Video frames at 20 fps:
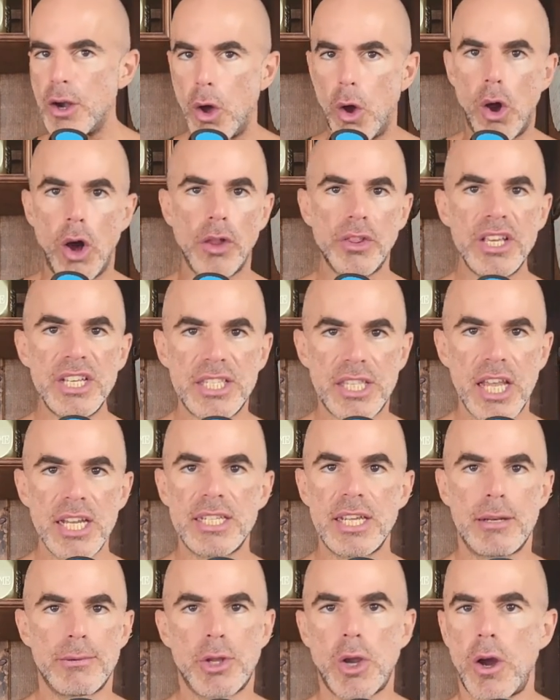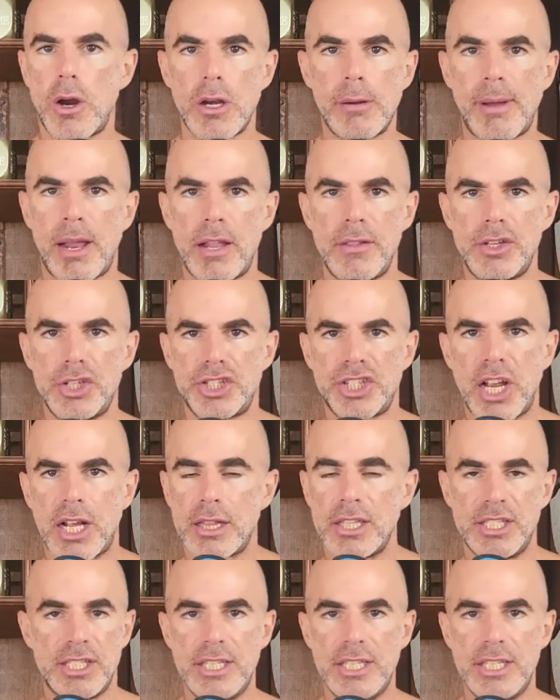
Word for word: all these things that I'm talking about on this checklist,